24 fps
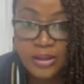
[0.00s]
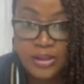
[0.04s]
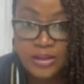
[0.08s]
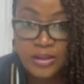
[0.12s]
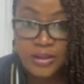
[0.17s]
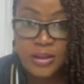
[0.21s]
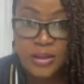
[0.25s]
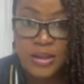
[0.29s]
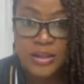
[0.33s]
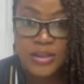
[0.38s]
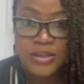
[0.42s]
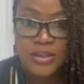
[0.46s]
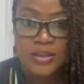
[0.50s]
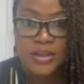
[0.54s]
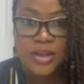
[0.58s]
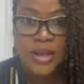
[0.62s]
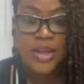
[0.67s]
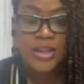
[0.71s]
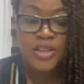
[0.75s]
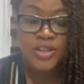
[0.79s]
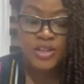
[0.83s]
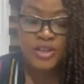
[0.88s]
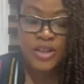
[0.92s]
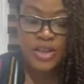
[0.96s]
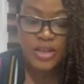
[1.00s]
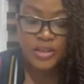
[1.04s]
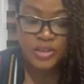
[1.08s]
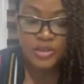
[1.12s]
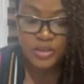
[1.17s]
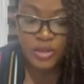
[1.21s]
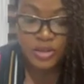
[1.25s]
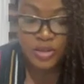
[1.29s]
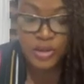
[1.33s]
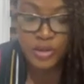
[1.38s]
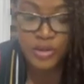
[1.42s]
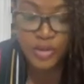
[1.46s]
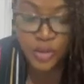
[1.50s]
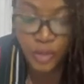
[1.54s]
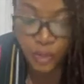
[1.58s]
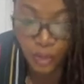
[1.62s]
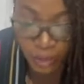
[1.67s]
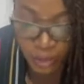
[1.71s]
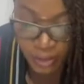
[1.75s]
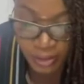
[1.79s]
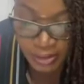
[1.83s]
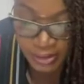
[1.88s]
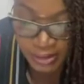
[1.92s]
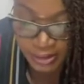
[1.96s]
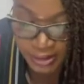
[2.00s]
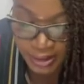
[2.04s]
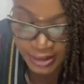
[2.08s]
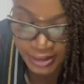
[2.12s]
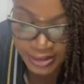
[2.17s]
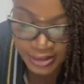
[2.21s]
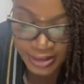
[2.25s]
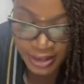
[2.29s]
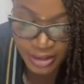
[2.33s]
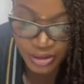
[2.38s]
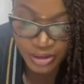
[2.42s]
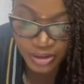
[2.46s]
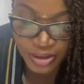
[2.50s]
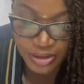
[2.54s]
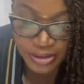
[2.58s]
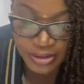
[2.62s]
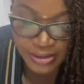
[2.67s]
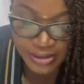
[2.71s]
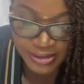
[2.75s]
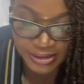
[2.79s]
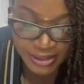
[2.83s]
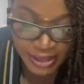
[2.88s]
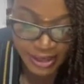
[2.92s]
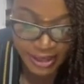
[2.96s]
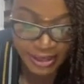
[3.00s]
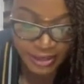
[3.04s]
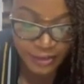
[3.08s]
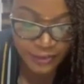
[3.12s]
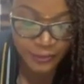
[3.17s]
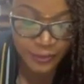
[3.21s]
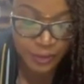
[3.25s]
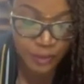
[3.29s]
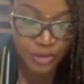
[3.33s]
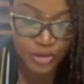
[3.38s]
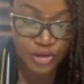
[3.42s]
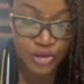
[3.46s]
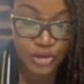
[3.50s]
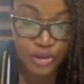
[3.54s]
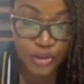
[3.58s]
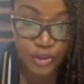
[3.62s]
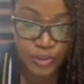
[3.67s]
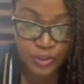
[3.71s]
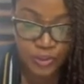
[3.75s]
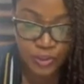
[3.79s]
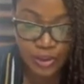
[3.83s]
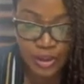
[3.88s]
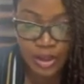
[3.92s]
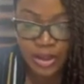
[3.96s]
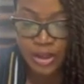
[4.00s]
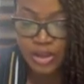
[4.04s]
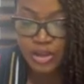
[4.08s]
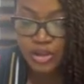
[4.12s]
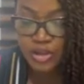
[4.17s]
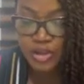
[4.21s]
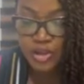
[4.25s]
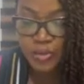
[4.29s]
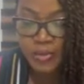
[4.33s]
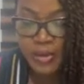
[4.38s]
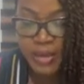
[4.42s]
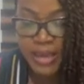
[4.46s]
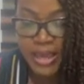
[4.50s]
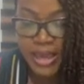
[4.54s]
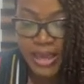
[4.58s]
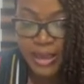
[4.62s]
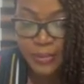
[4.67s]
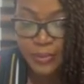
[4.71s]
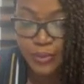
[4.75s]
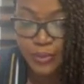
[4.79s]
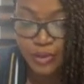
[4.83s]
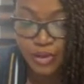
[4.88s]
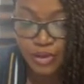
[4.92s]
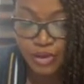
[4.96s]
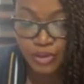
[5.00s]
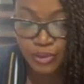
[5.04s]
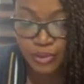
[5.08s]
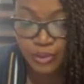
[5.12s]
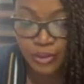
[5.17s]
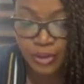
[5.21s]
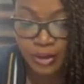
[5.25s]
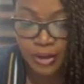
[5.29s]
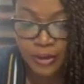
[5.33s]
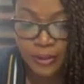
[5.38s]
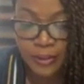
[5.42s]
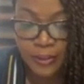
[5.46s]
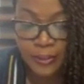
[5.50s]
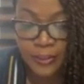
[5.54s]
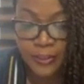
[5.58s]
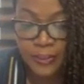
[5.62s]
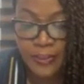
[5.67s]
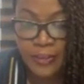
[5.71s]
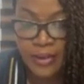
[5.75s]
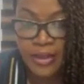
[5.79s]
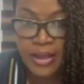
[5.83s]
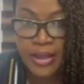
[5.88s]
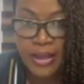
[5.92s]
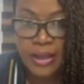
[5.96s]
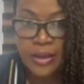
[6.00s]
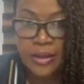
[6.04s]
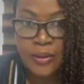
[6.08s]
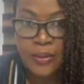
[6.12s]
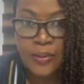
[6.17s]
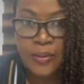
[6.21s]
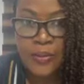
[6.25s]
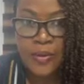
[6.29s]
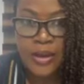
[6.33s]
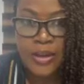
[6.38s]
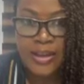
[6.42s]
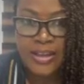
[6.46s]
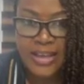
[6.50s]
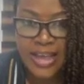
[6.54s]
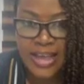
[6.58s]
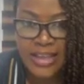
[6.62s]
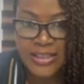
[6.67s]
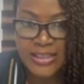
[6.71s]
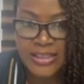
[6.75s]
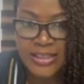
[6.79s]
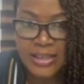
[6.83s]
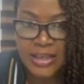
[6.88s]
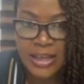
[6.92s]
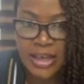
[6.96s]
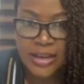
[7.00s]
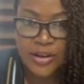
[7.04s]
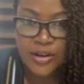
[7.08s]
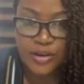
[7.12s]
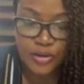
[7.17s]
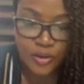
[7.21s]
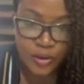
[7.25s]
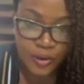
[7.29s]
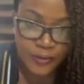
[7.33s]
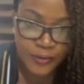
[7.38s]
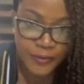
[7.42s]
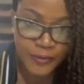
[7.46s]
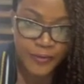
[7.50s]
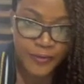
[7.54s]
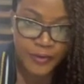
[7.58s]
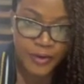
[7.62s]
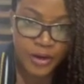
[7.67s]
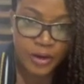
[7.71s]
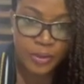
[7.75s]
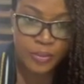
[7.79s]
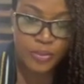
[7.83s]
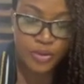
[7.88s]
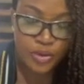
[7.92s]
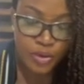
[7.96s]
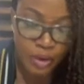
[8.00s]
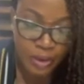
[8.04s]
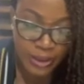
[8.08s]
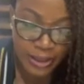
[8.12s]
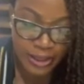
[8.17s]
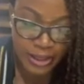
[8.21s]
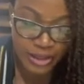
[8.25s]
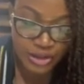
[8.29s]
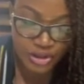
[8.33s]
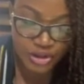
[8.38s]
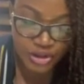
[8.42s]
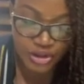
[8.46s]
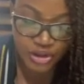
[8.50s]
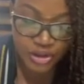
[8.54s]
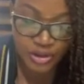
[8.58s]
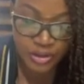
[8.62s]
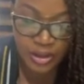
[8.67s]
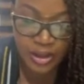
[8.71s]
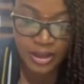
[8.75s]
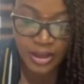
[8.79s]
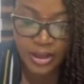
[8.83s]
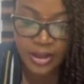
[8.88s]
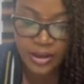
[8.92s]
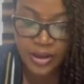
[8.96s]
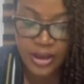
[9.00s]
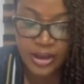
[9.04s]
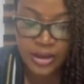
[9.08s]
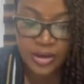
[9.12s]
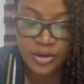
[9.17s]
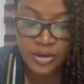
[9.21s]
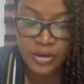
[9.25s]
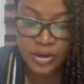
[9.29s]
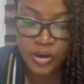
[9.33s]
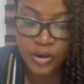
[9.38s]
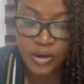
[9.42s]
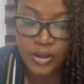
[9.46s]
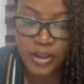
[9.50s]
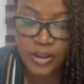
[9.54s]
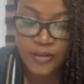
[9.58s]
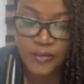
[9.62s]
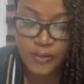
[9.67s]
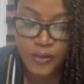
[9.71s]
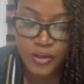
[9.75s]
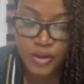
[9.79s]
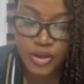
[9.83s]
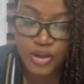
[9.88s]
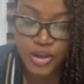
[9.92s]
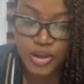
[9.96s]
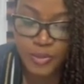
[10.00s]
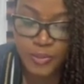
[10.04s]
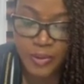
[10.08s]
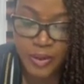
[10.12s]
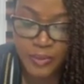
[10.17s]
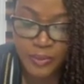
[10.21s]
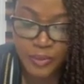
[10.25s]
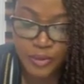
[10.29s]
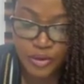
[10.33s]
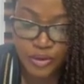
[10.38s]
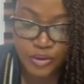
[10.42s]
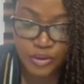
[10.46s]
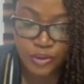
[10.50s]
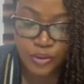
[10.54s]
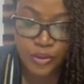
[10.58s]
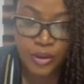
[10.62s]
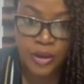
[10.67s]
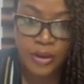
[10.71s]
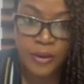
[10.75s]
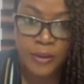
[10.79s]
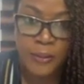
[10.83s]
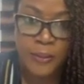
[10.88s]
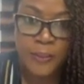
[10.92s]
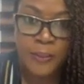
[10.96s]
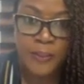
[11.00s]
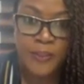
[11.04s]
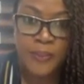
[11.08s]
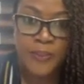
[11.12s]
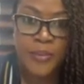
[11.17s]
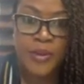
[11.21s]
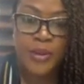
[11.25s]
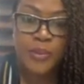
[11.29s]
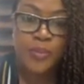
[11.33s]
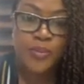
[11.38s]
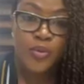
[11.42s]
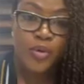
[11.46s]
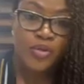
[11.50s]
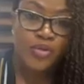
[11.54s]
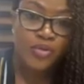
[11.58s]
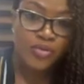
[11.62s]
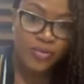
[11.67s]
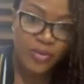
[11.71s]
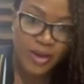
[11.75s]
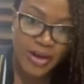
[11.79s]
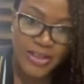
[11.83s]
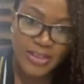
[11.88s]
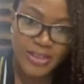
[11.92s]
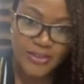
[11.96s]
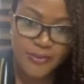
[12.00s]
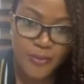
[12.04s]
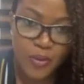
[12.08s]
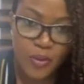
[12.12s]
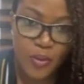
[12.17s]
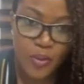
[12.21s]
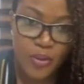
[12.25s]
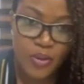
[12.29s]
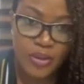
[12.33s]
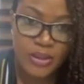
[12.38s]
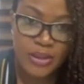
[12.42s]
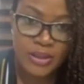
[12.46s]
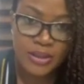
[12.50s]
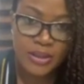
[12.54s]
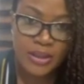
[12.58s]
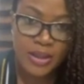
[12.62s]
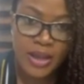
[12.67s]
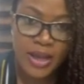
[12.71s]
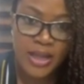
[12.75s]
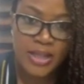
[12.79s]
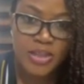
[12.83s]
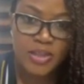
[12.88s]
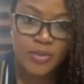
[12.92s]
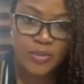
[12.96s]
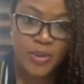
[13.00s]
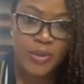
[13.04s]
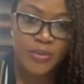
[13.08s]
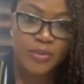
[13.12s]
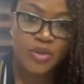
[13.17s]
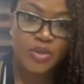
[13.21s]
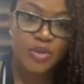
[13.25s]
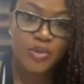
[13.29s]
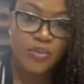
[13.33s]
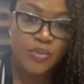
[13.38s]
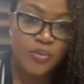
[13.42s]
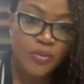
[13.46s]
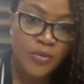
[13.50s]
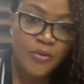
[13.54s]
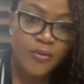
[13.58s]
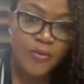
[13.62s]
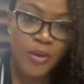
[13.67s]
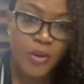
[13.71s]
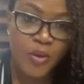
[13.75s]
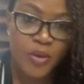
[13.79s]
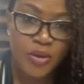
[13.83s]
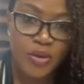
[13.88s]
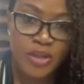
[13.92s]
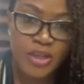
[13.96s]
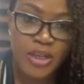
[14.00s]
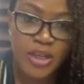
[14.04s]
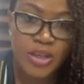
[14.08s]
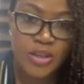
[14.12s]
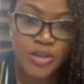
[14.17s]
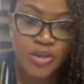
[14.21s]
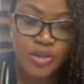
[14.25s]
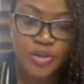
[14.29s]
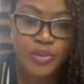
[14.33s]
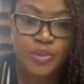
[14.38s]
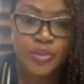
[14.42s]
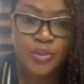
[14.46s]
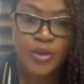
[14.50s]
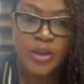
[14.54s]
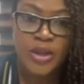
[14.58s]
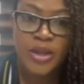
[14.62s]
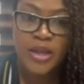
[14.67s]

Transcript: it's actually a study course that is actually designed for you to be able to get enough knowledge in order for you to be able to progress forward and to be able to move forward into